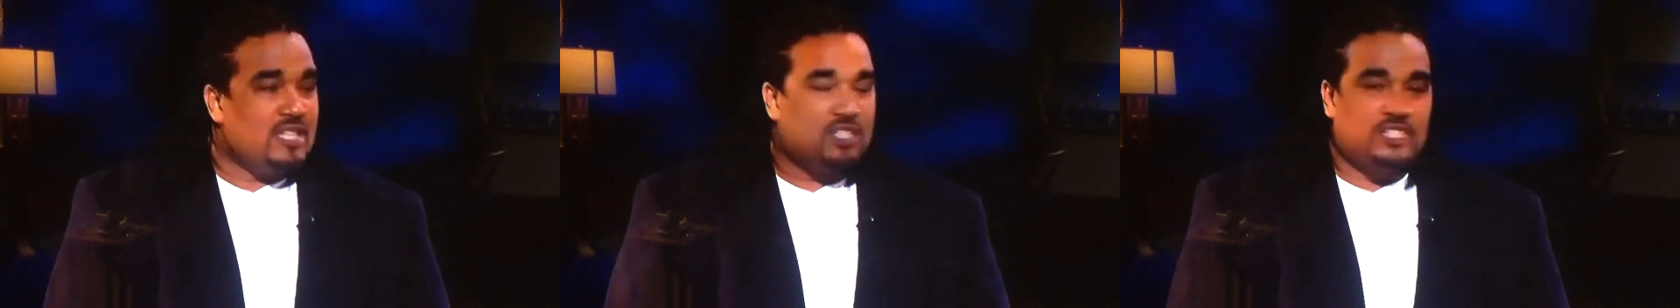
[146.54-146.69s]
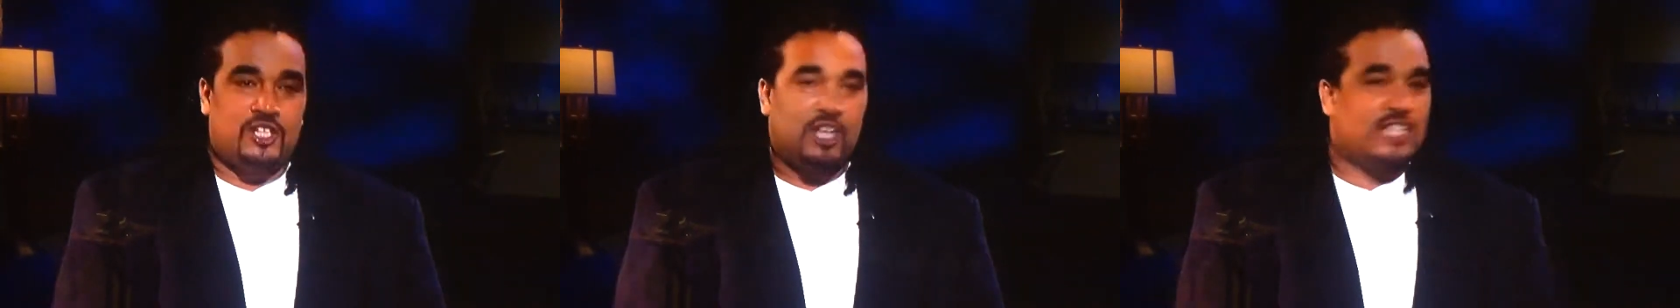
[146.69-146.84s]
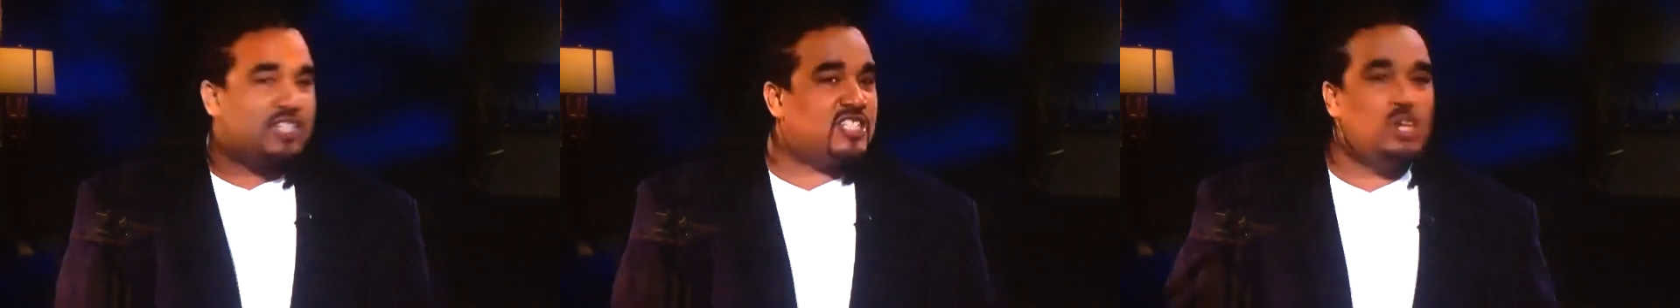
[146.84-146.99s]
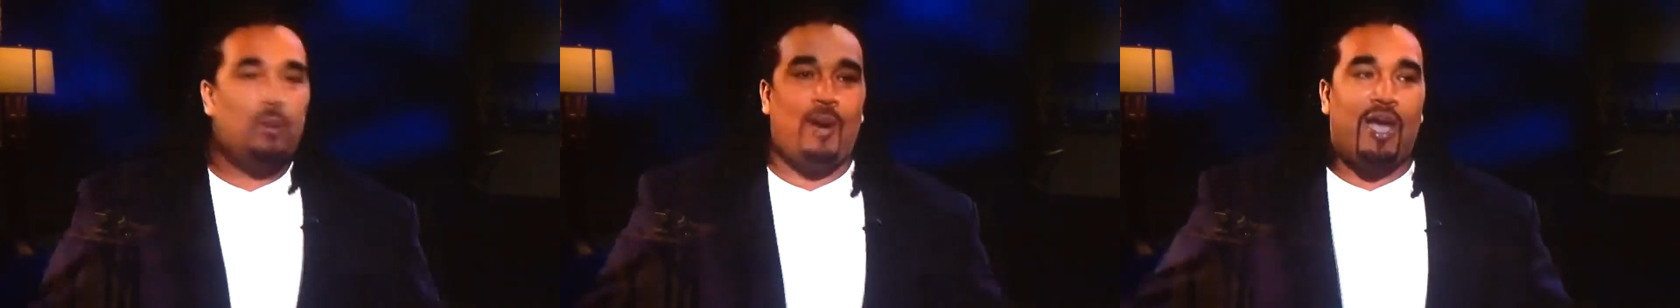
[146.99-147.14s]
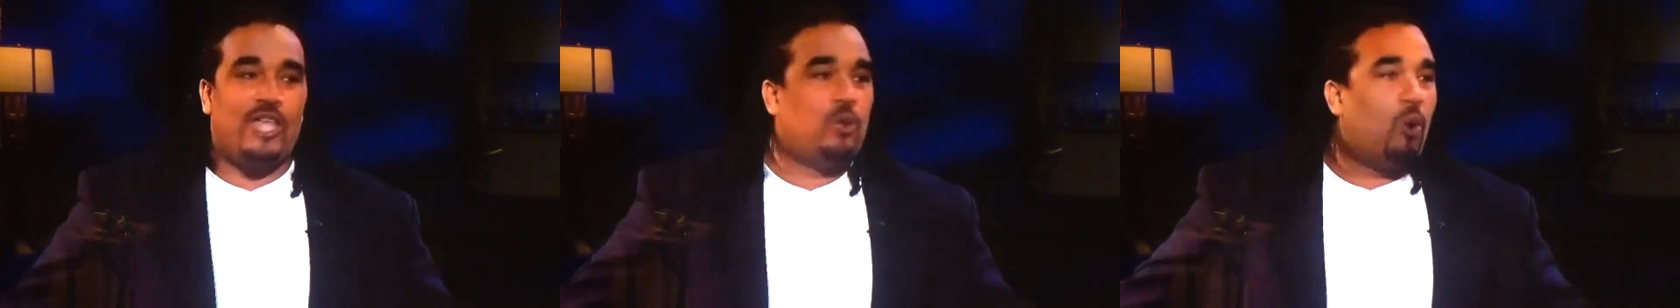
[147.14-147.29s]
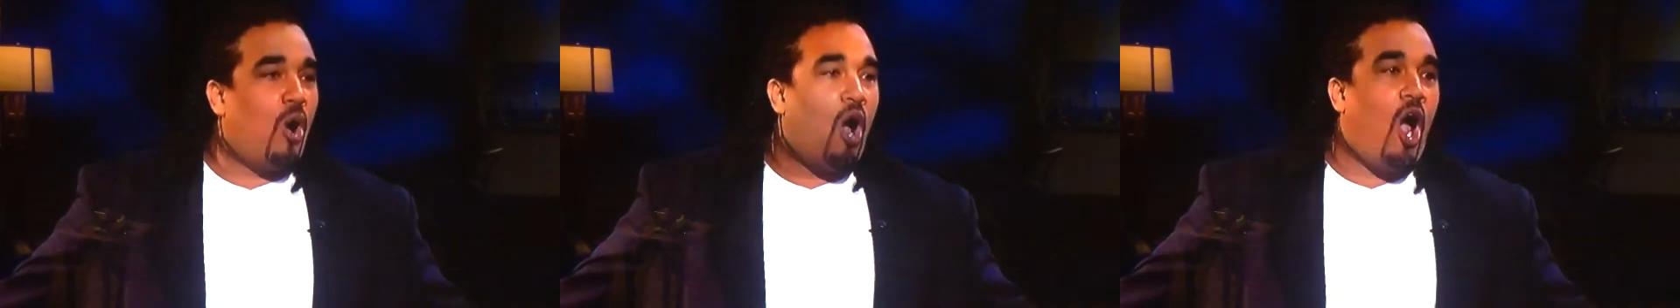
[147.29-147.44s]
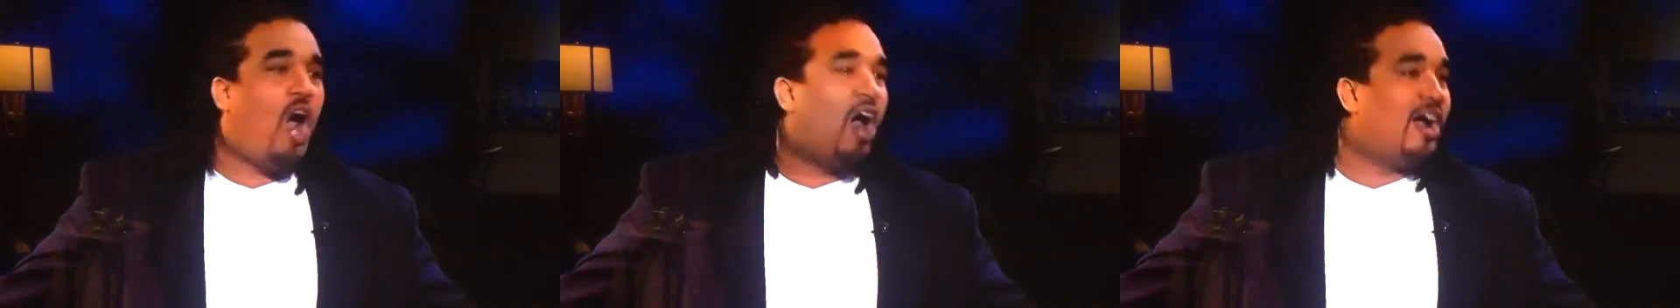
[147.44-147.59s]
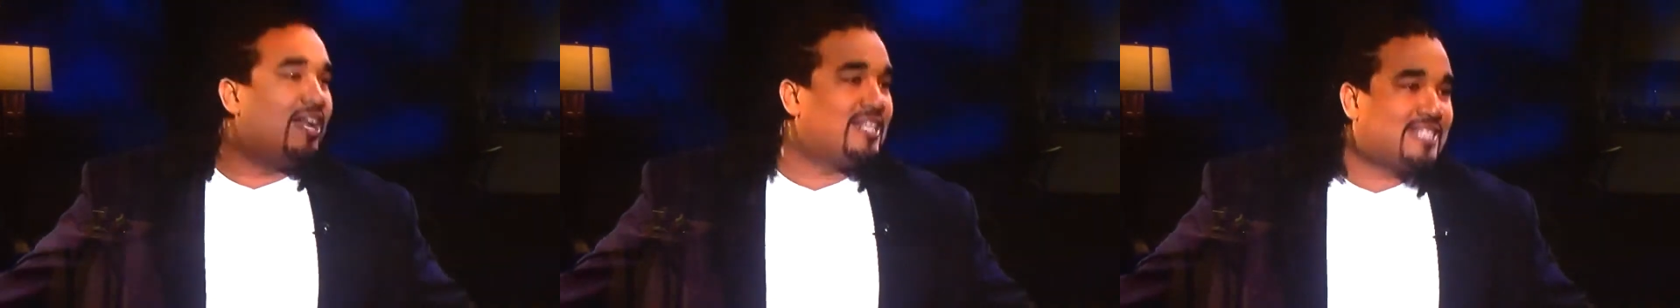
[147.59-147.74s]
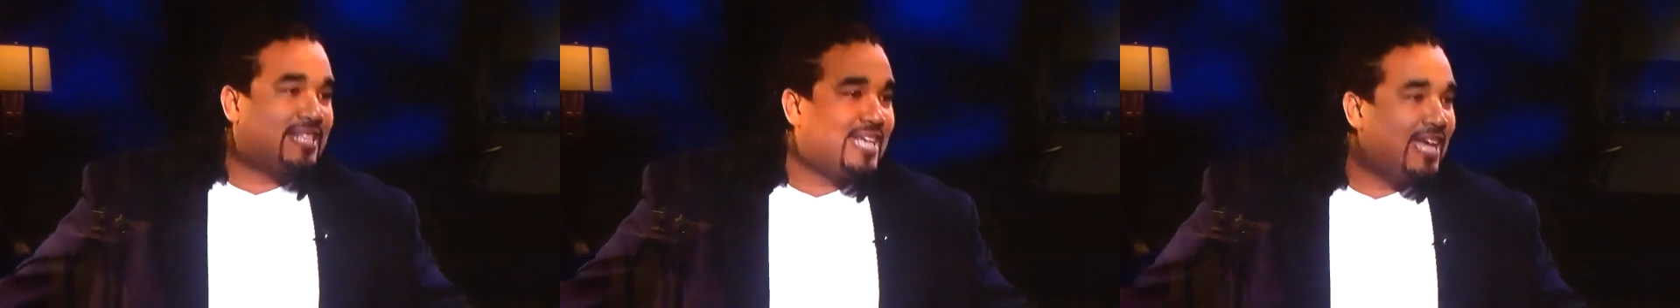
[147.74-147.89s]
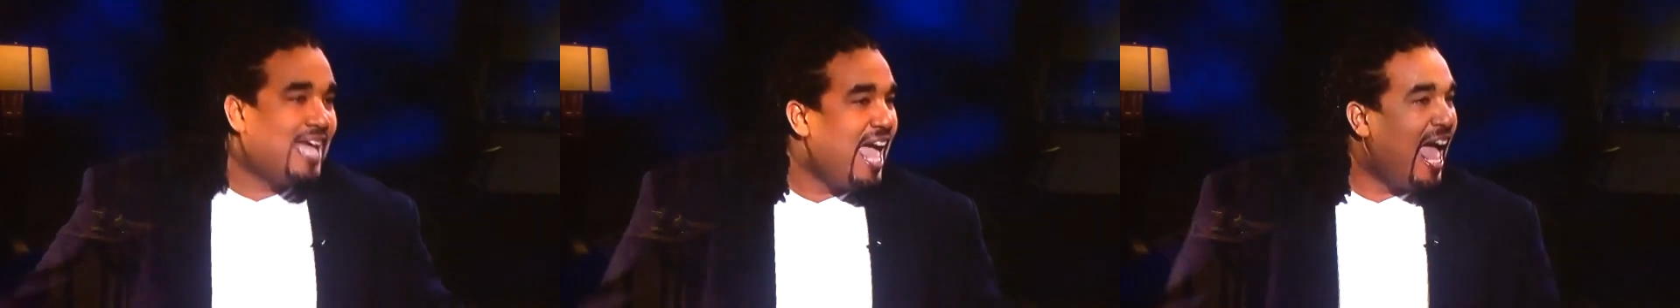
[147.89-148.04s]
just the way you aren't.
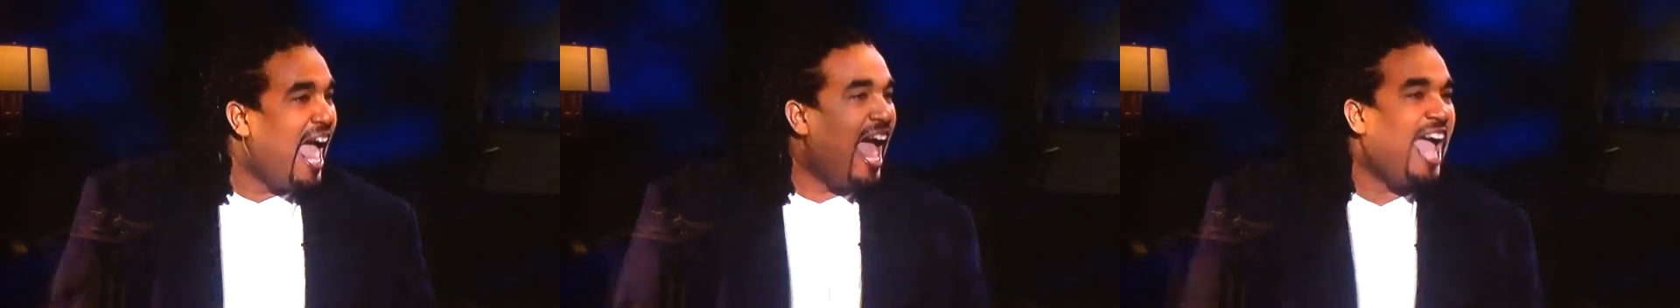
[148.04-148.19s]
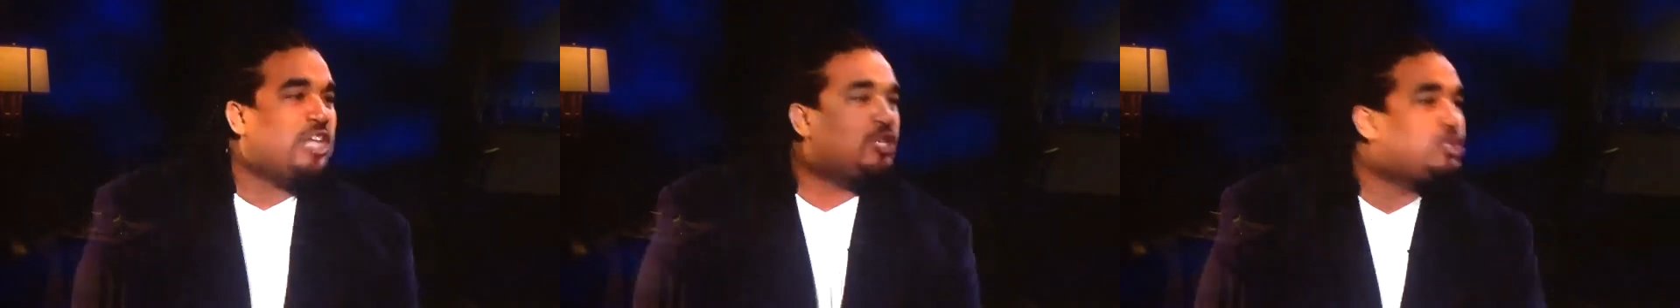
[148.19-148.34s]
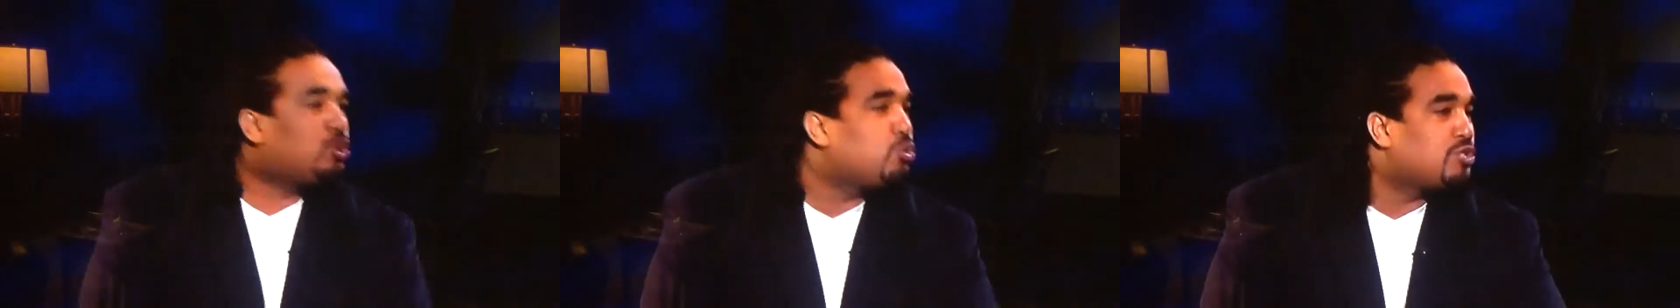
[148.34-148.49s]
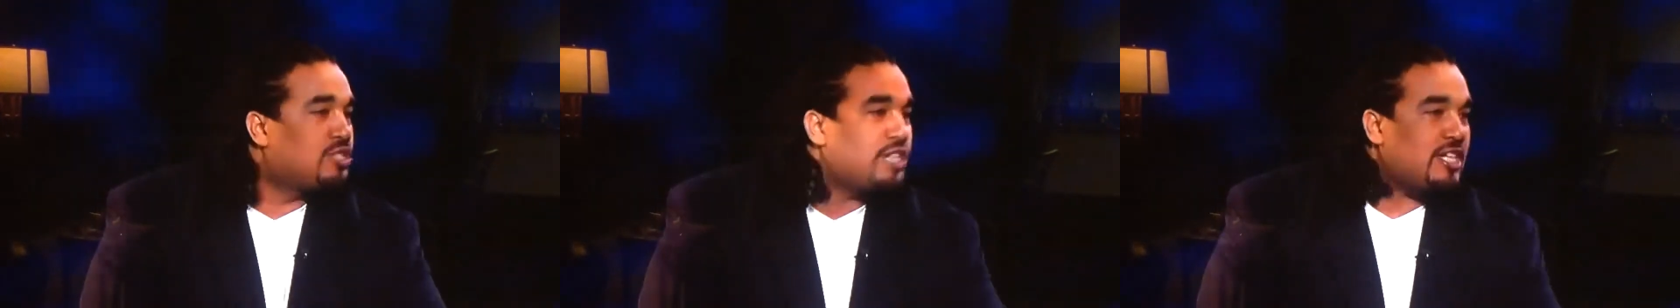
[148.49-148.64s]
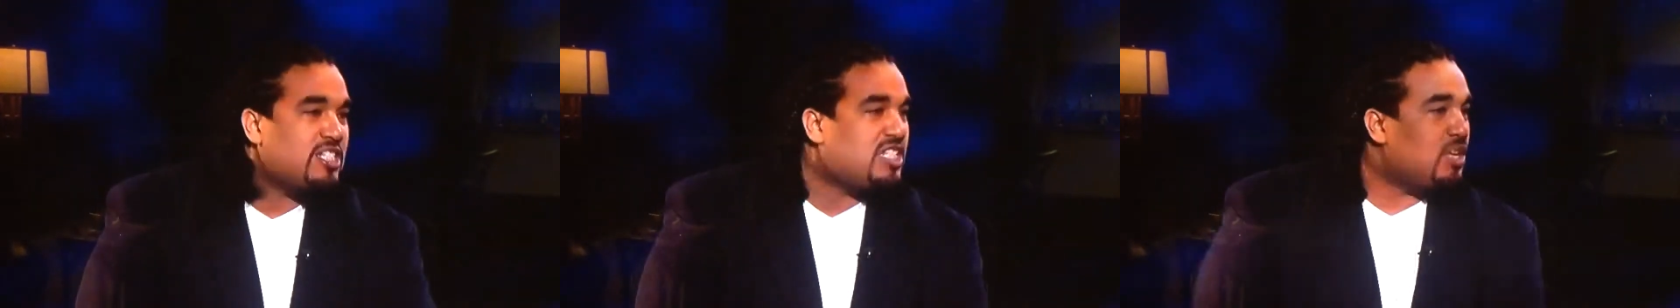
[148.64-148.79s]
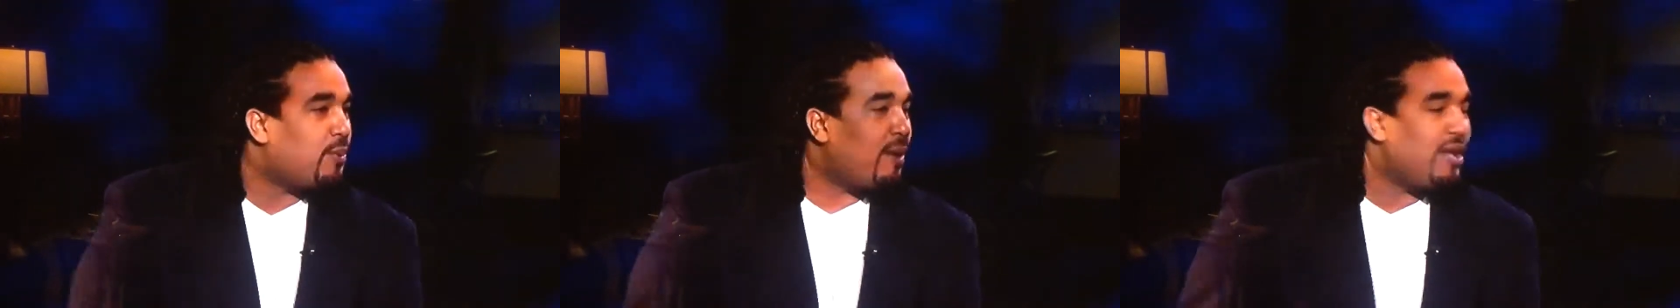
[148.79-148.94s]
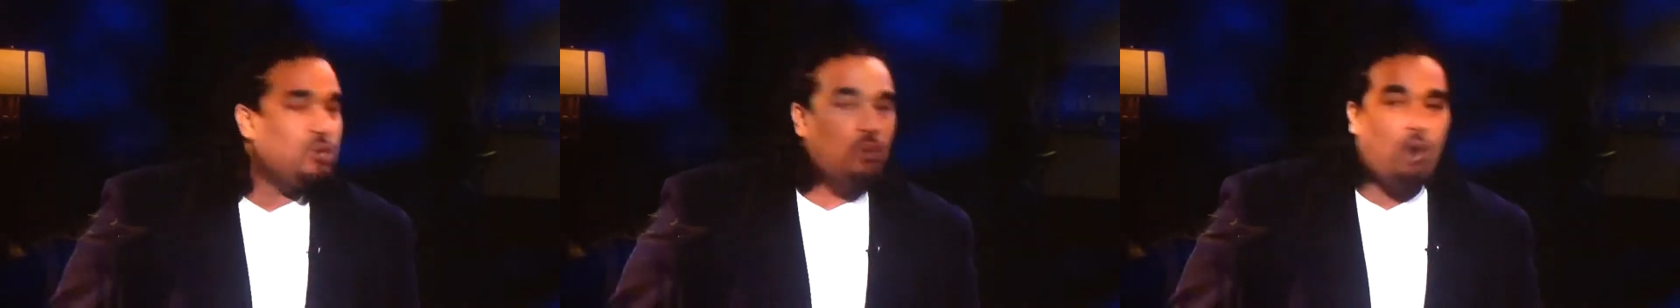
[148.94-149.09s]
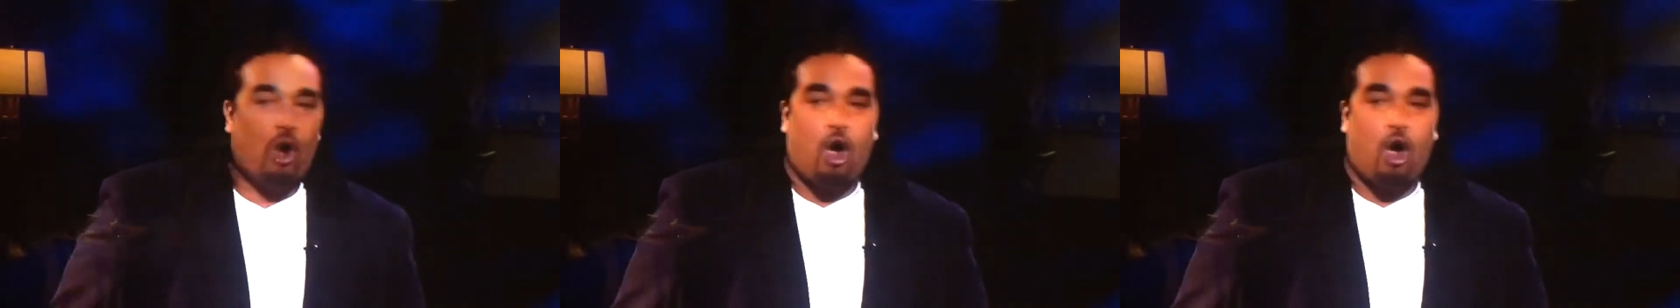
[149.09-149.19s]
Hate you just the way you